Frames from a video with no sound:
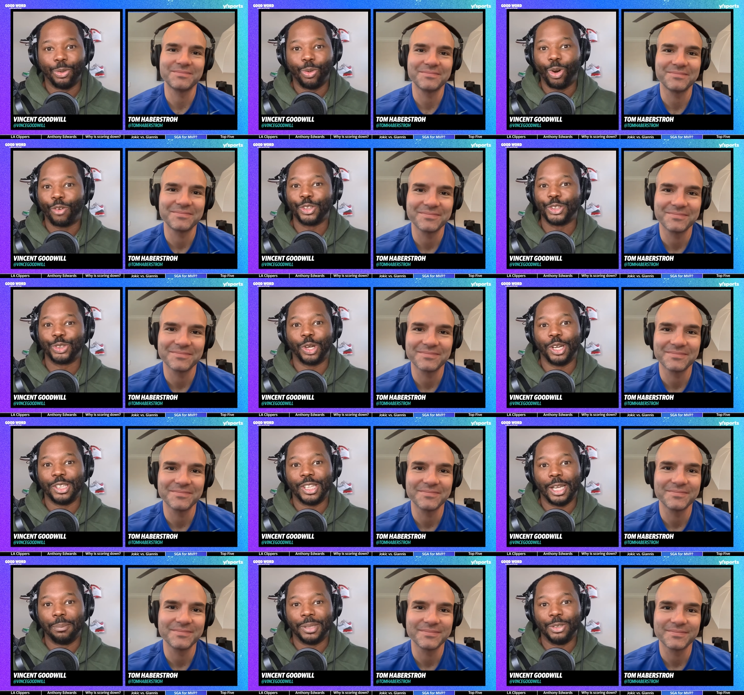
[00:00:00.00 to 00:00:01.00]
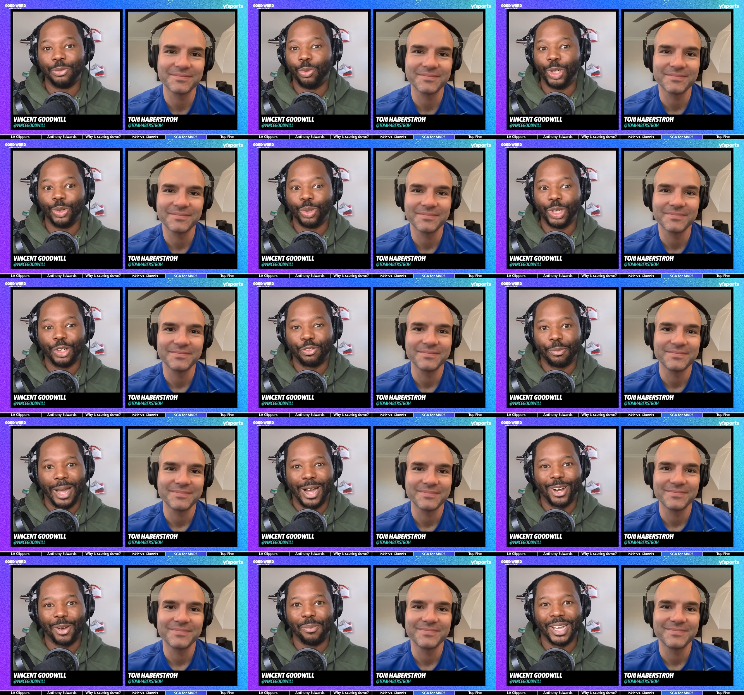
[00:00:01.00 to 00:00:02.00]
Speaker 1: Award for Training Day, but he wouldn't win it for
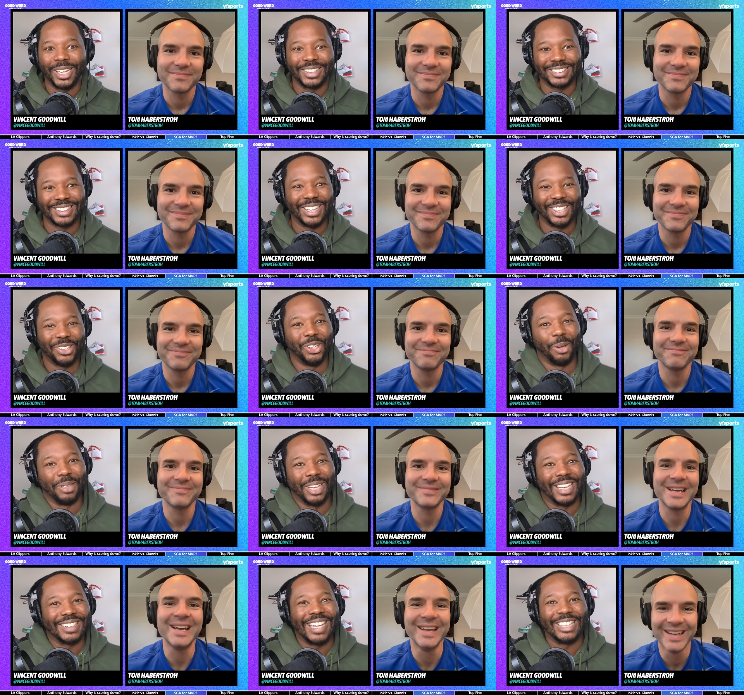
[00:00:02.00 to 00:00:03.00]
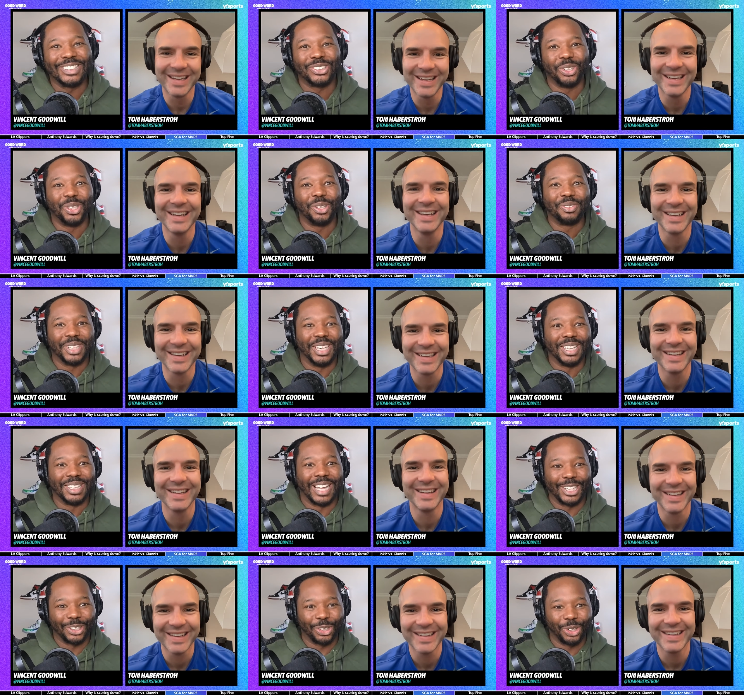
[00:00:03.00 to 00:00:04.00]
Malcolm X. You know what I mean? Like that sort of thing.
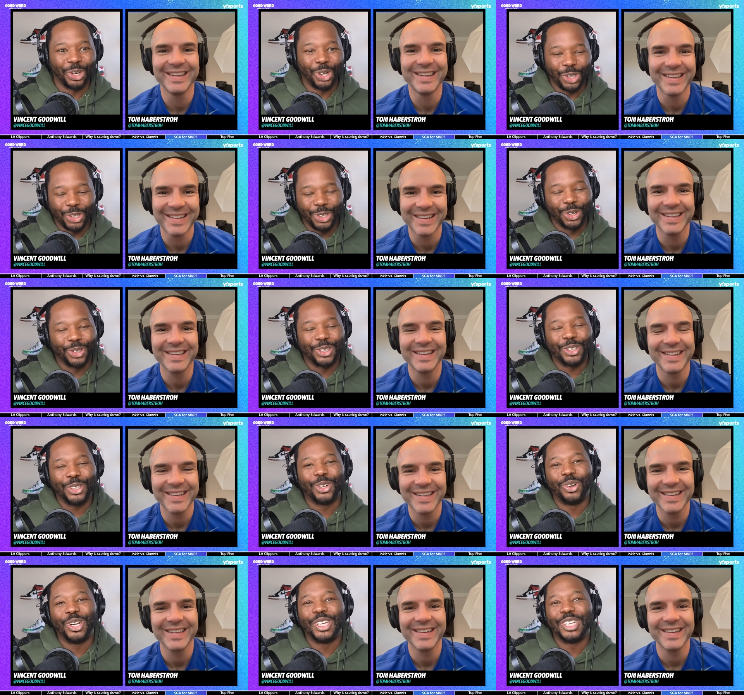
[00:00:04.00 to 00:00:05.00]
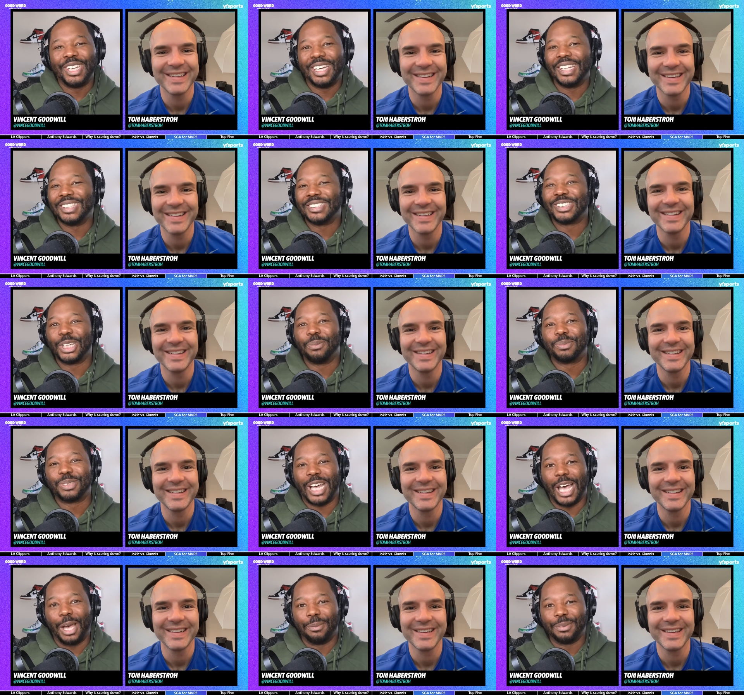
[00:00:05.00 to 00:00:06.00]
Like you're you're you're going to get it
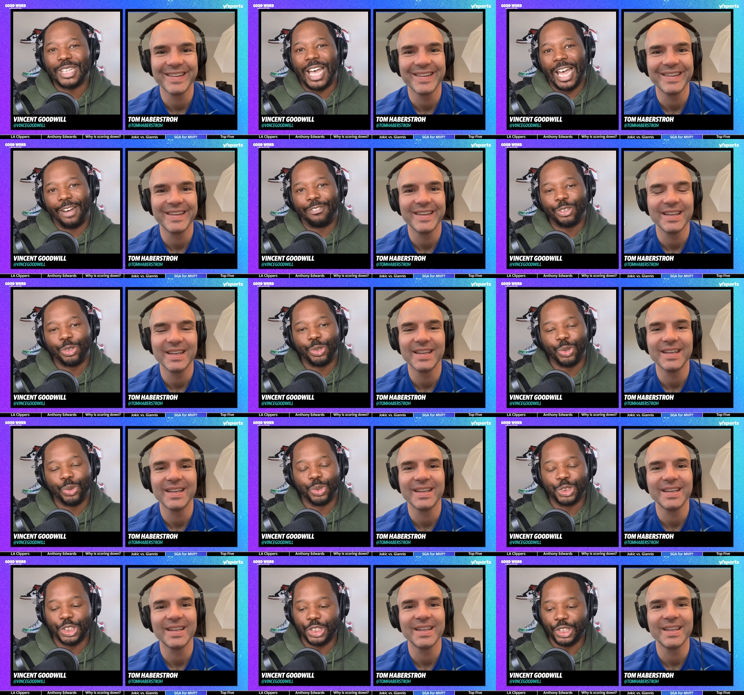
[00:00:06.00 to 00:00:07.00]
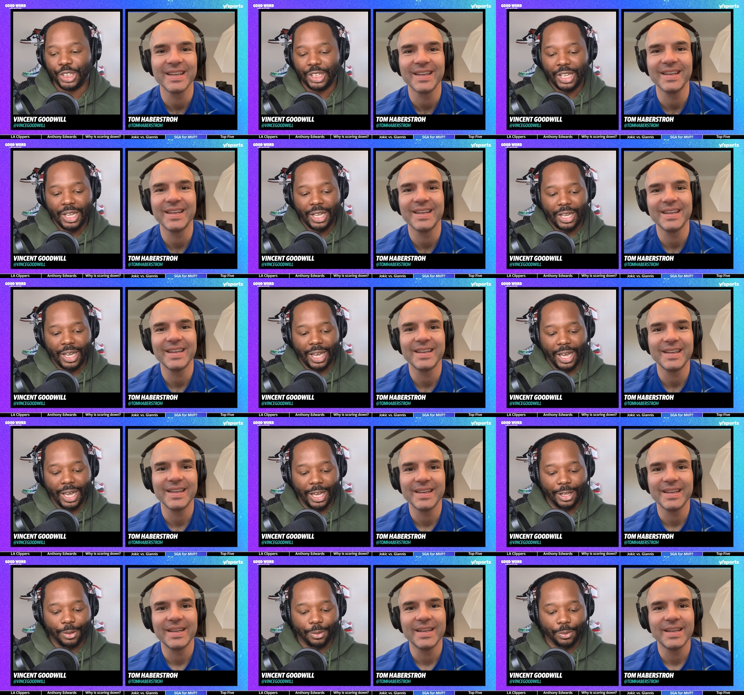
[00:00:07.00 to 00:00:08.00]
sometimes after you should.
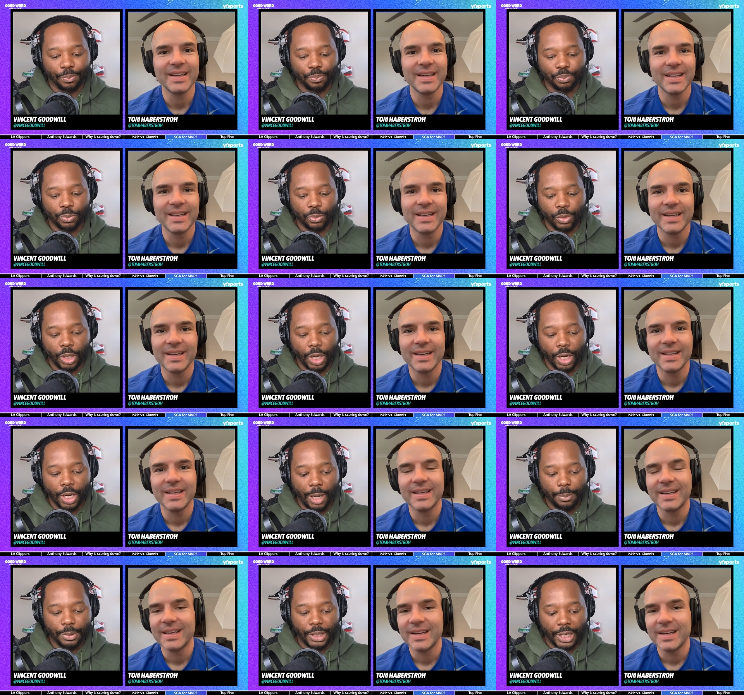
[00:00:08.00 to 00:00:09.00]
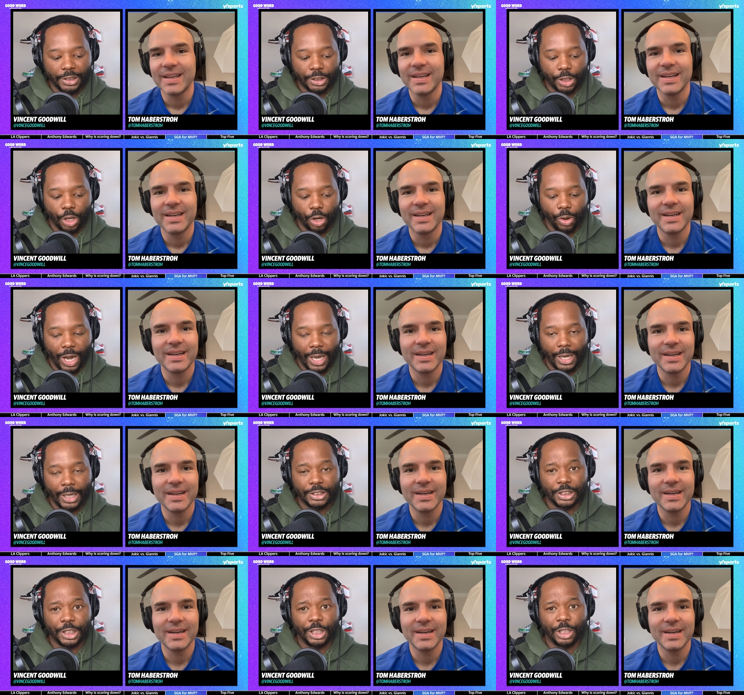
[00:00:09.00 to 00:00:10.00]
And a couple days ago, I
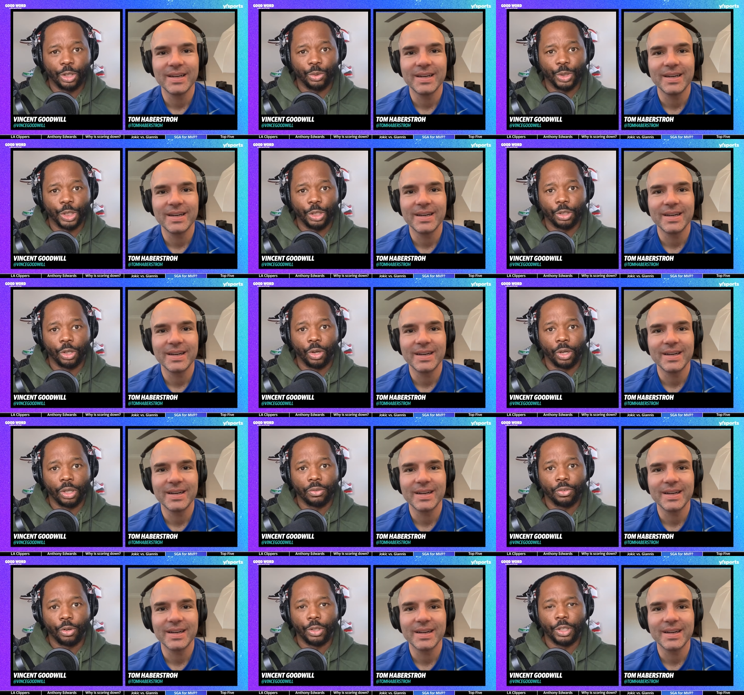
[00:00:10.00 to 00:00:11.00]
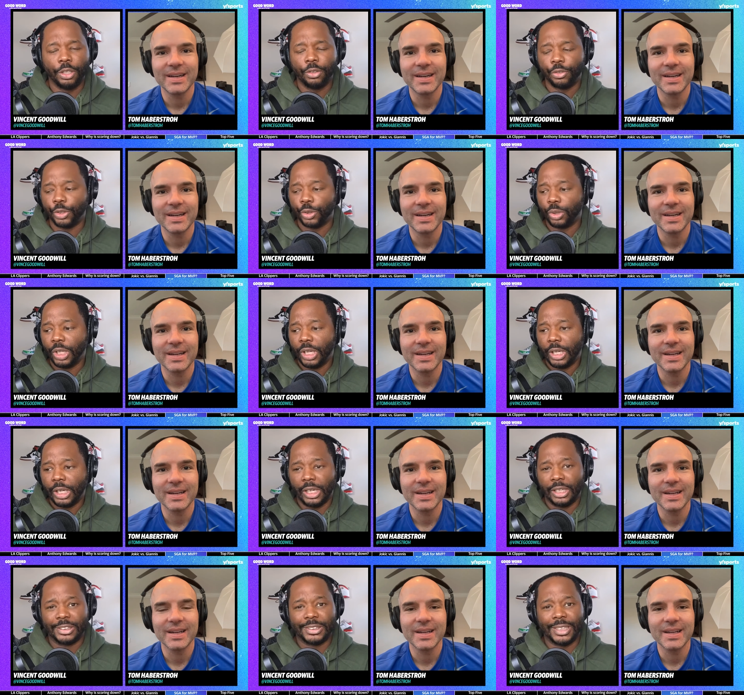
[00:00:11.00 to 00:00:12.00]
had Shaquille O'Neal on for an interview,
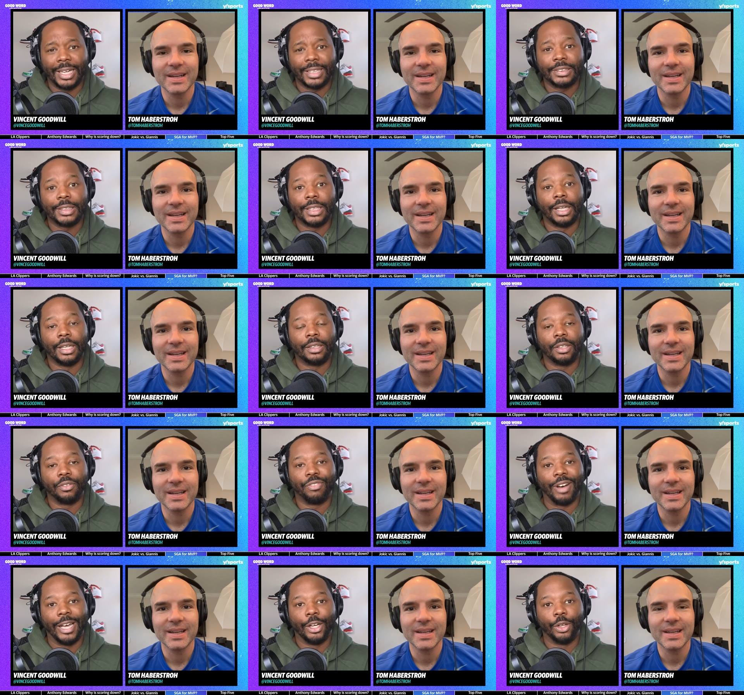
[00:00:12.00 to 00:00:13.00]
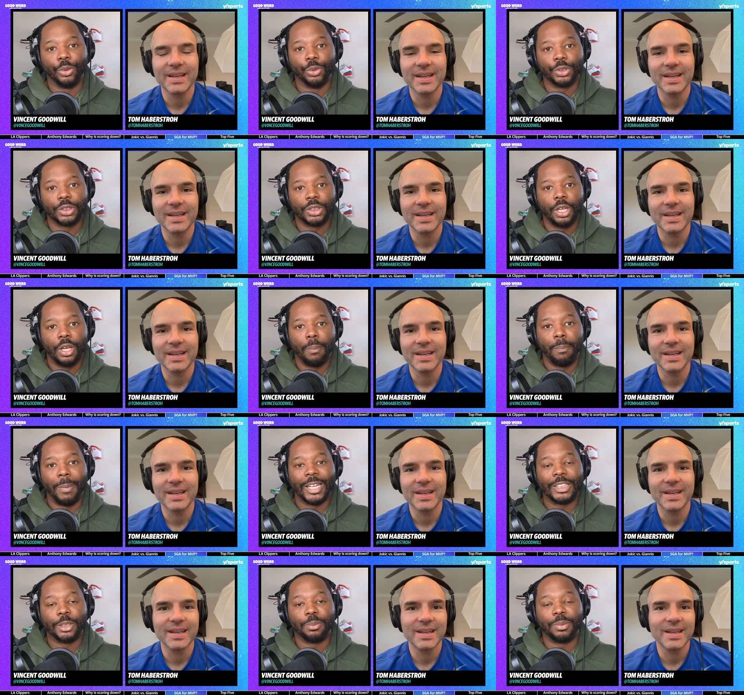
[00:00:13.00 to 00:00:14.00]
and Shaq said the finals
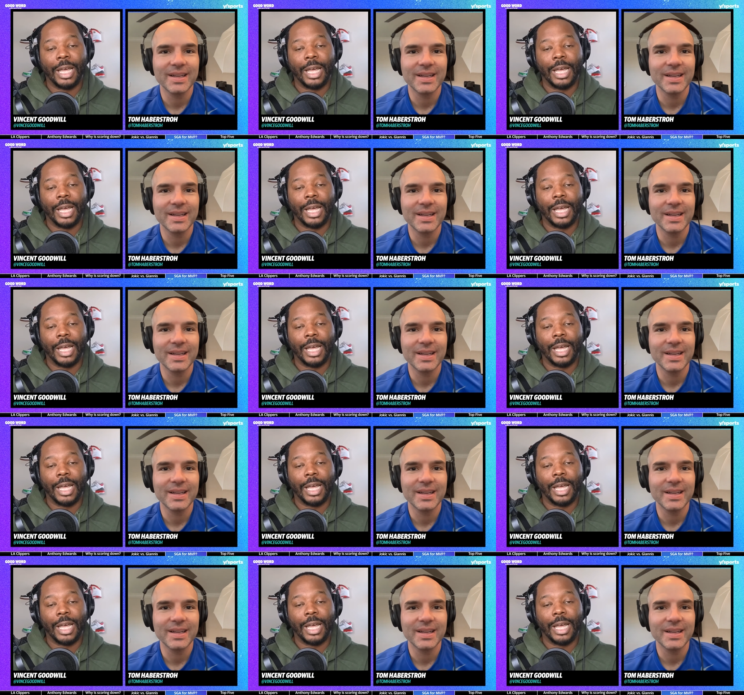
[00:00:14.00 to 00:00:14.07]
matchup